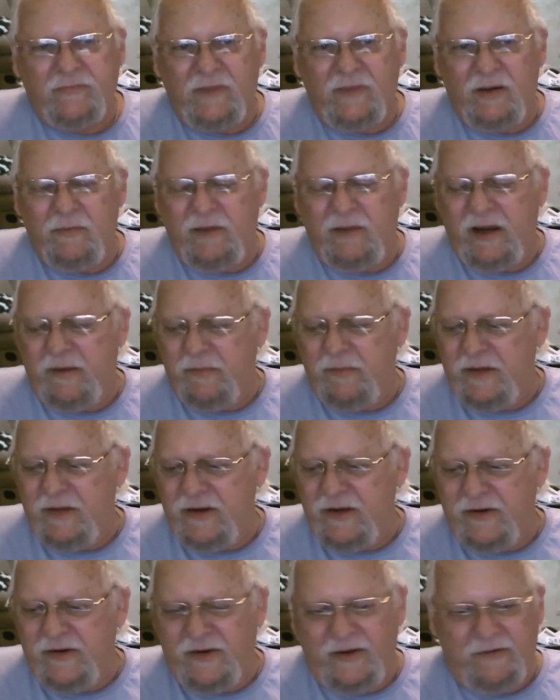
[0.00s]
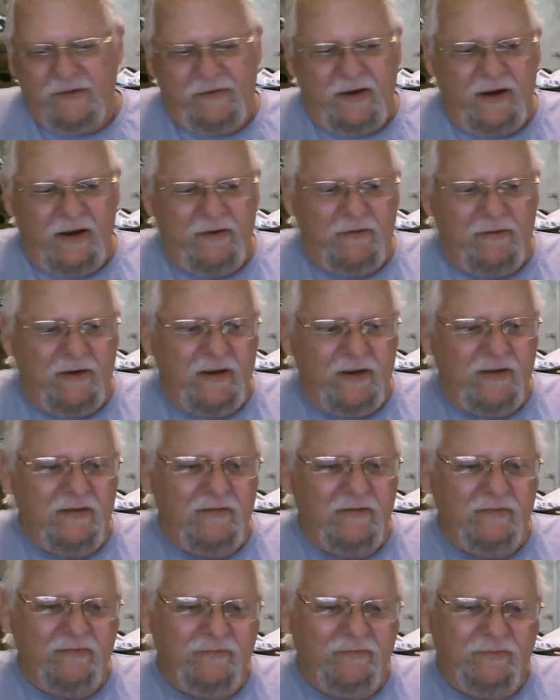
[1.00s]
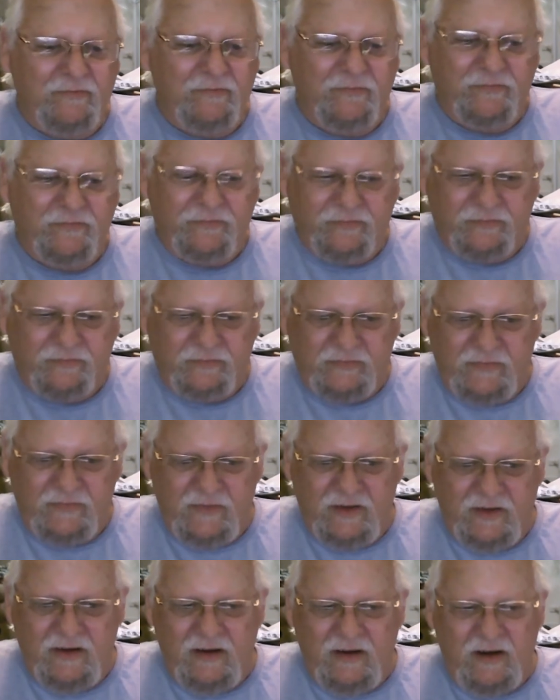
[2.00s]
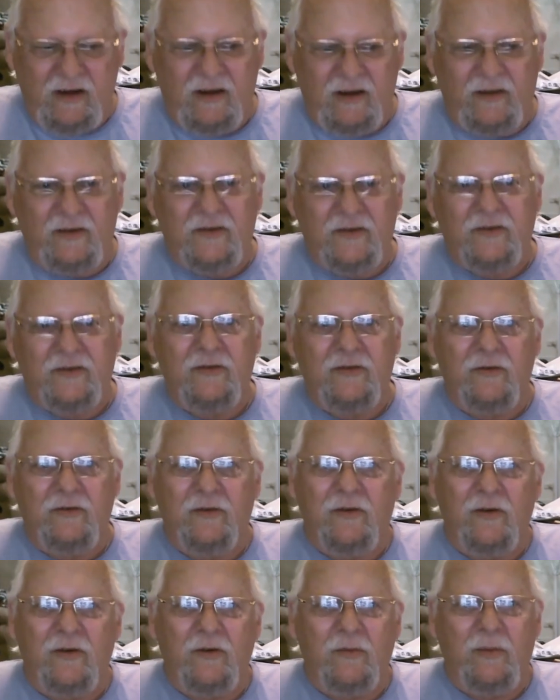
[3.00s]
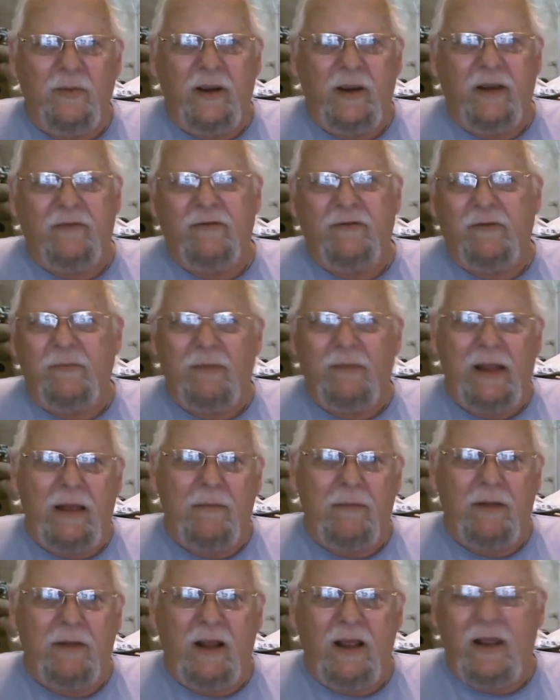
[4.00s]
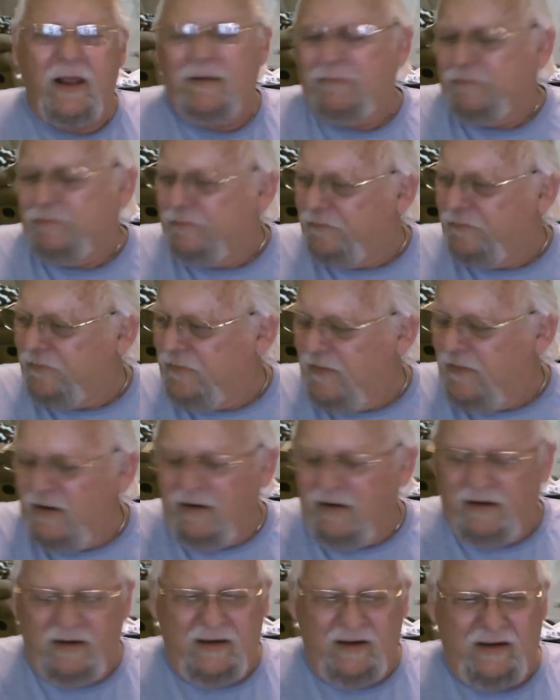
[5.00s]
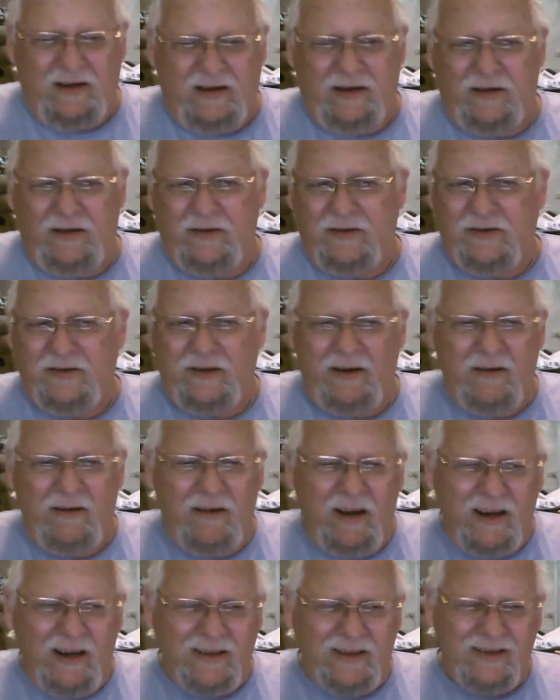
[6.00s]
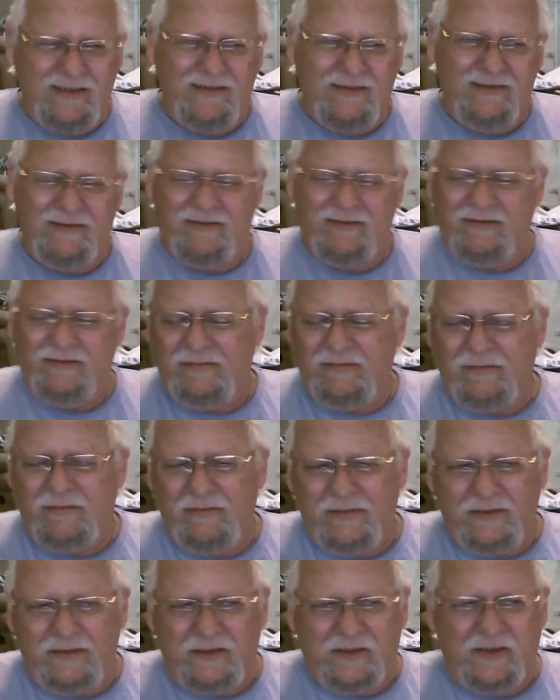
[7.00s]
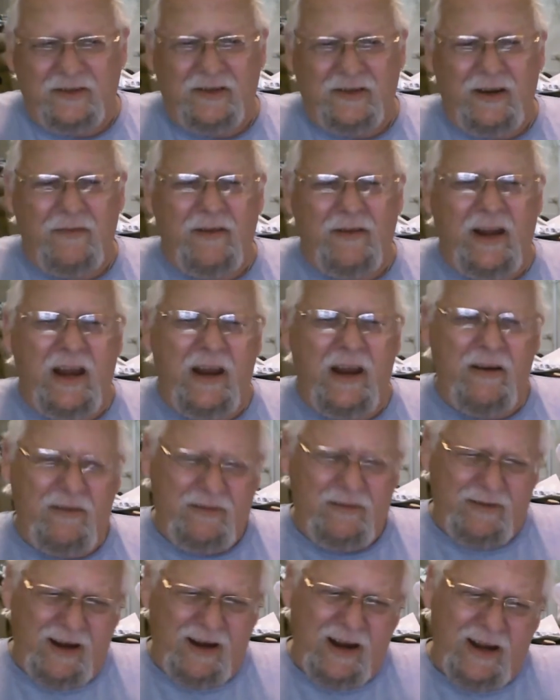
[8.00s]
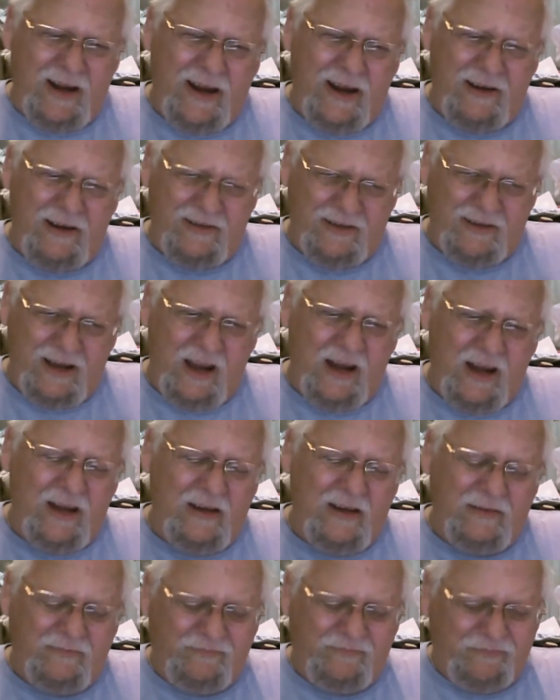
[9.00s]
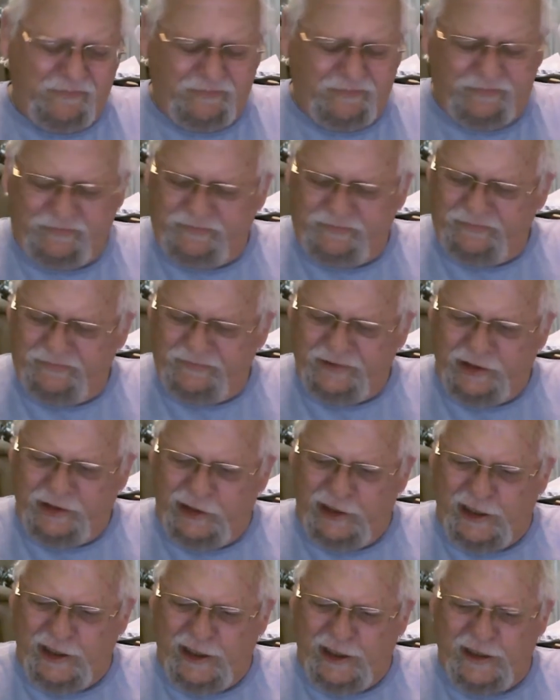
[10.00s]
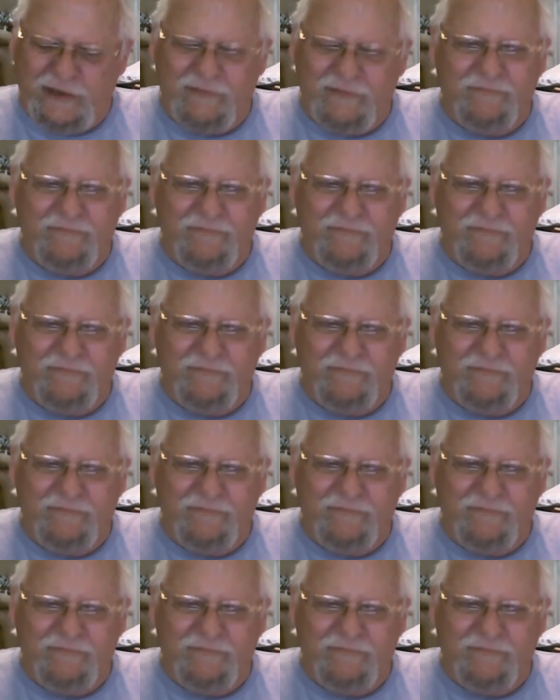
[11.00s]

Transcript: about midnight, phone rings. Oh, this is your callback from blah blah. Are you serious? 7 hours, 8 hours later? Click.